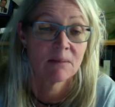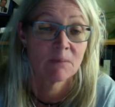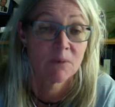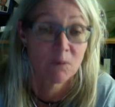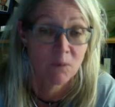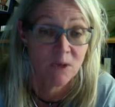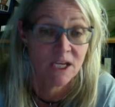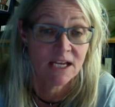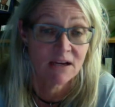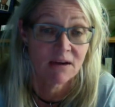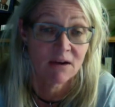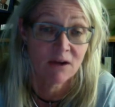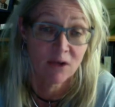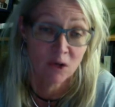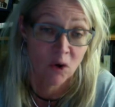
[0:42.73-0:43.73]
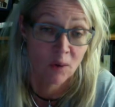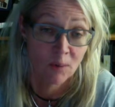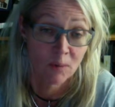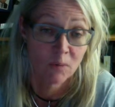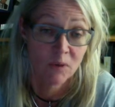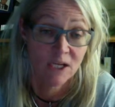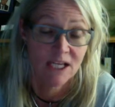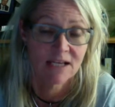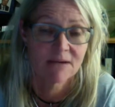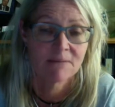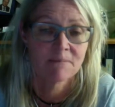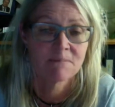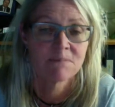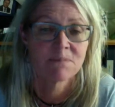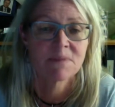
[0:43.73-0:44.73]
per week on a normal week.
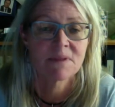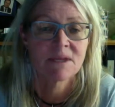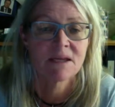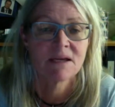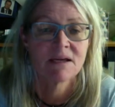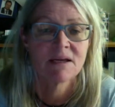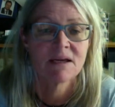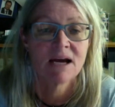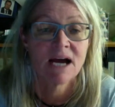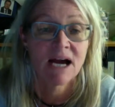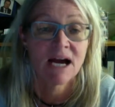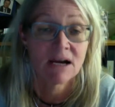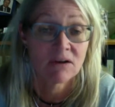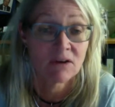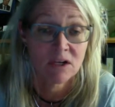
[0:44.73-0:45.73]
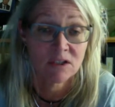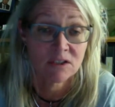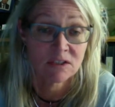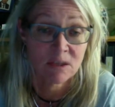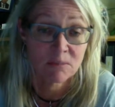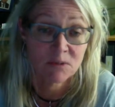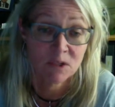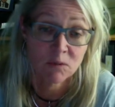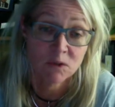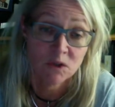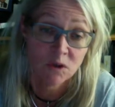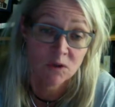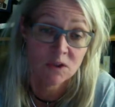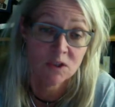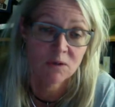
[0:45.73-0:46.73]
Alcohol consumption was
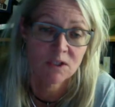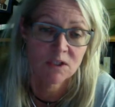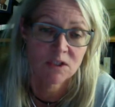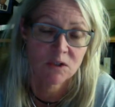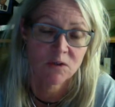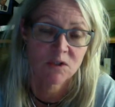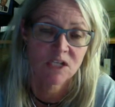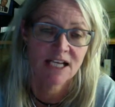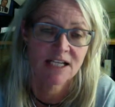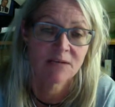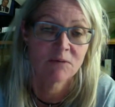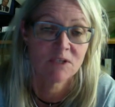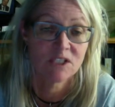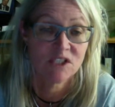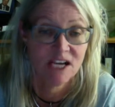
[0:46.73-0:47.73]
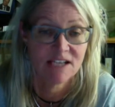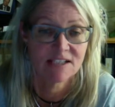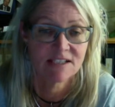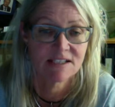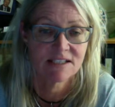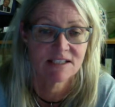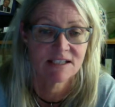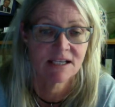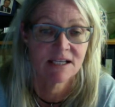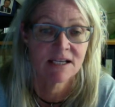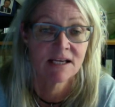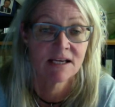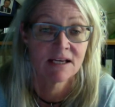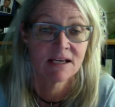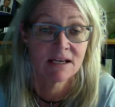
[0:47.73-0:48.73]
also associated with changes in
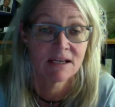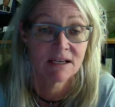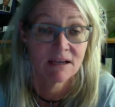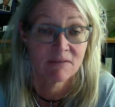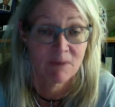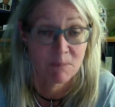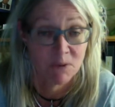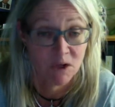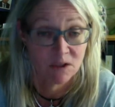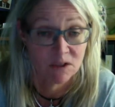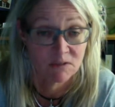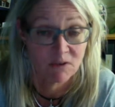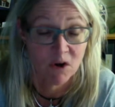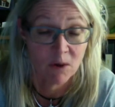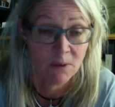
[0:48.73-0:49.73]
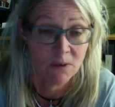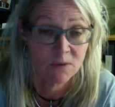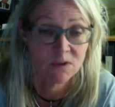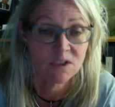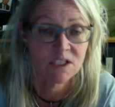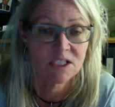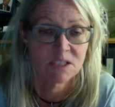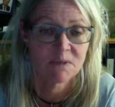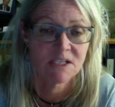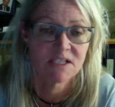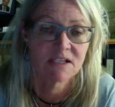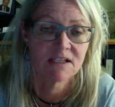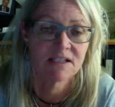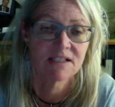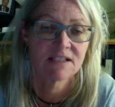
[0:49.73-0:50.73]
reproductive hormones,
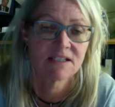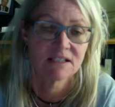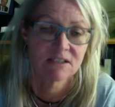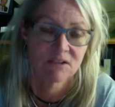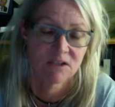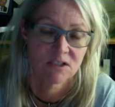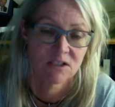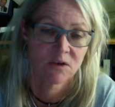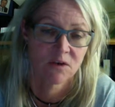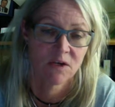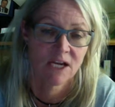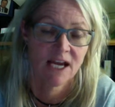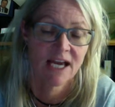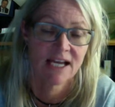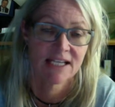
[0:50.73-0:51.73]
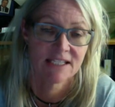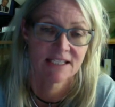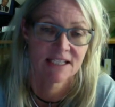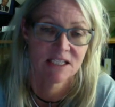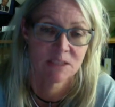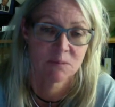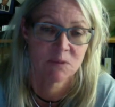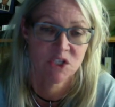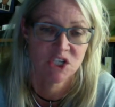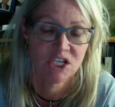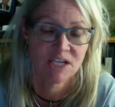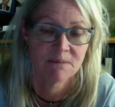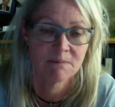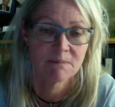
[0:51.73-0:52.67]
especially testosterone and SHBG.